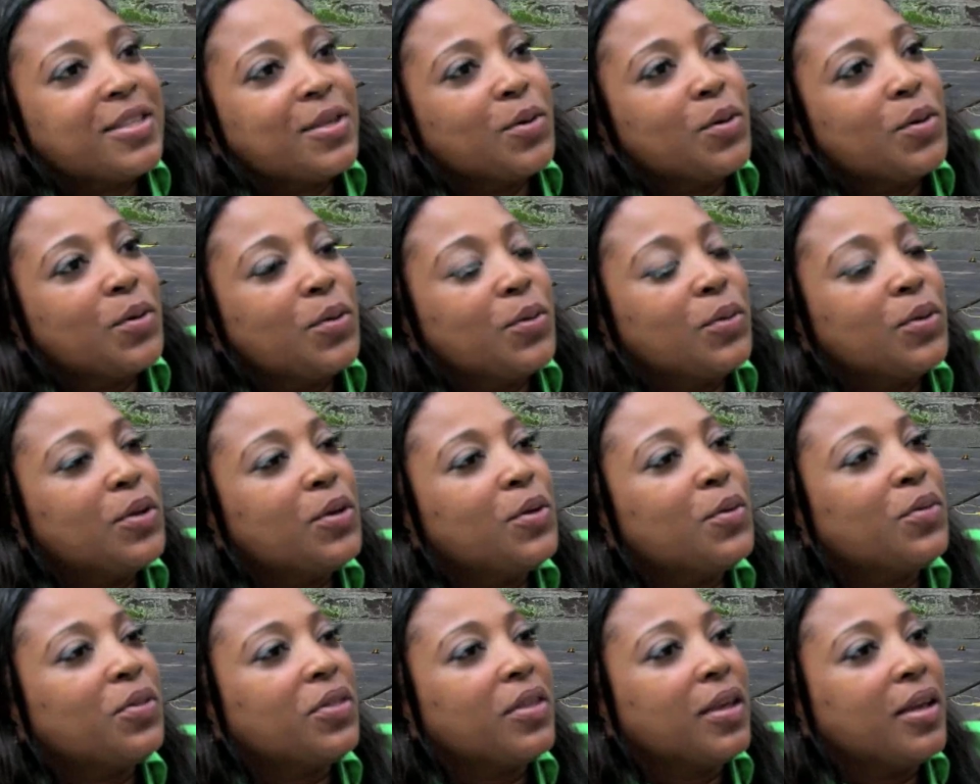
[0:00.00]
so who do
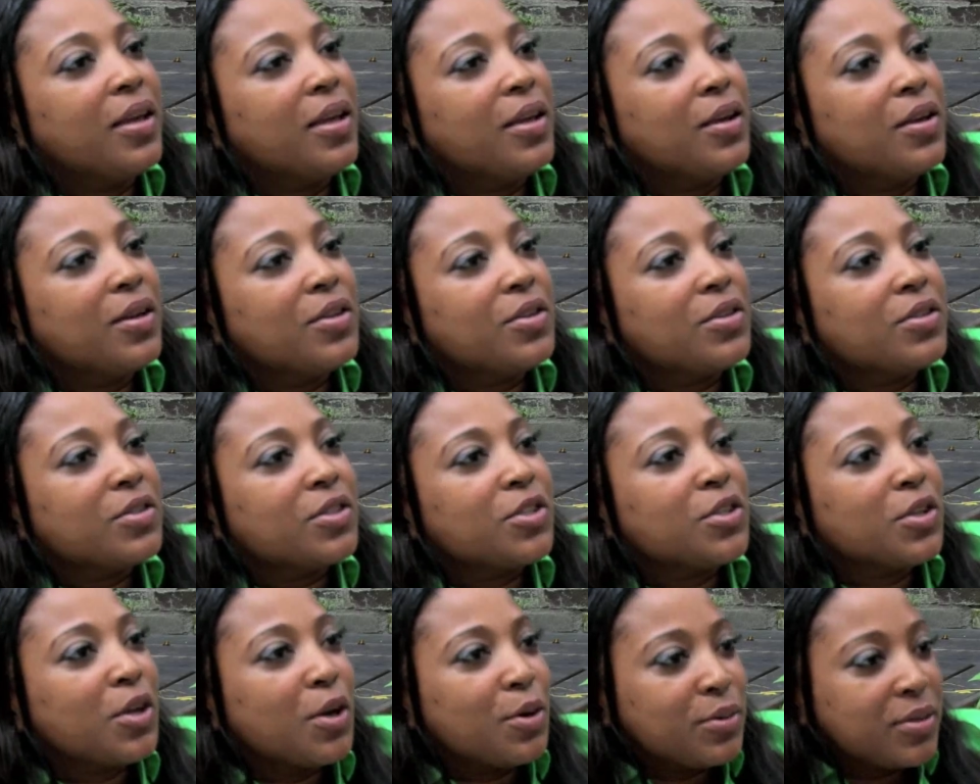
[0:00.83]
you think
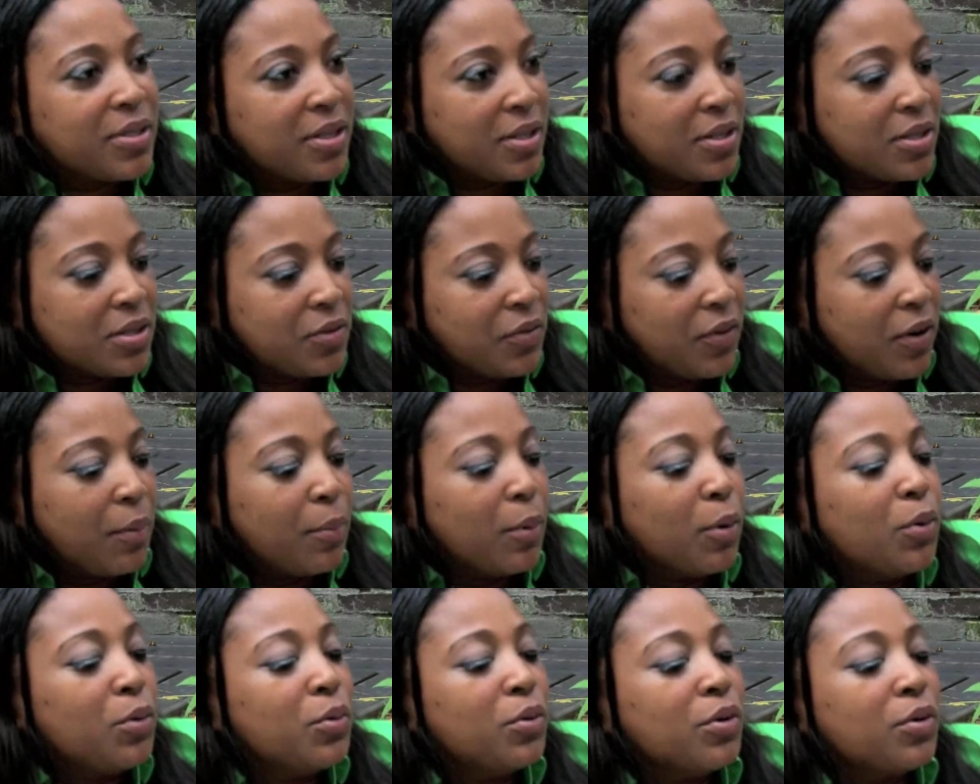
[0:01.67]
should go see this film,
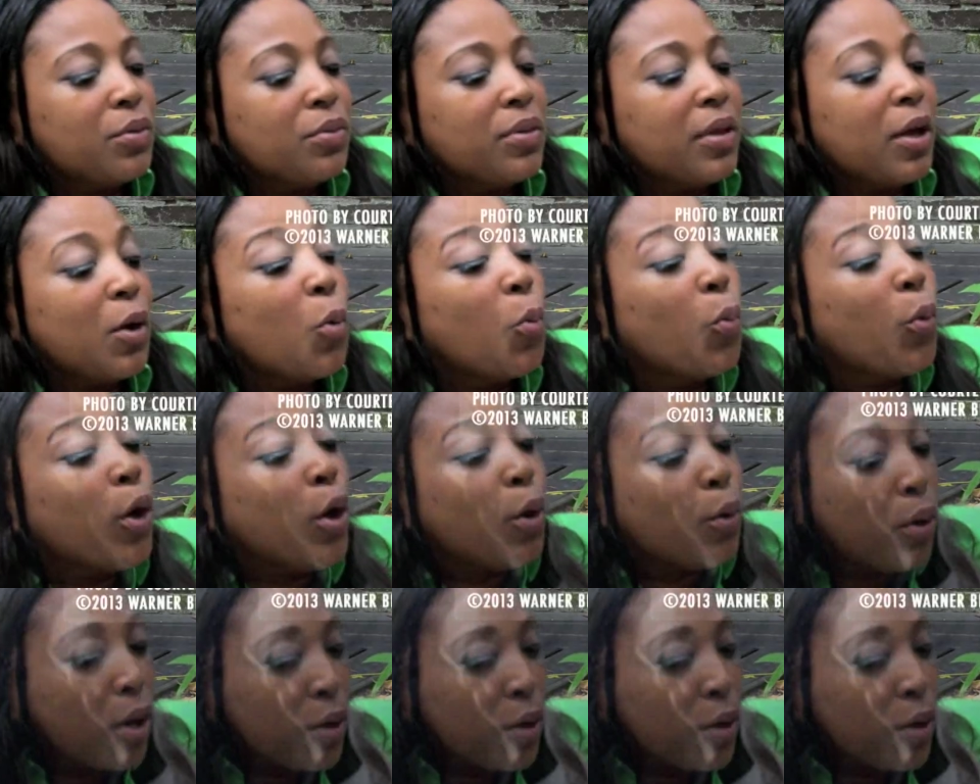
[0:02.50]
and who do you think will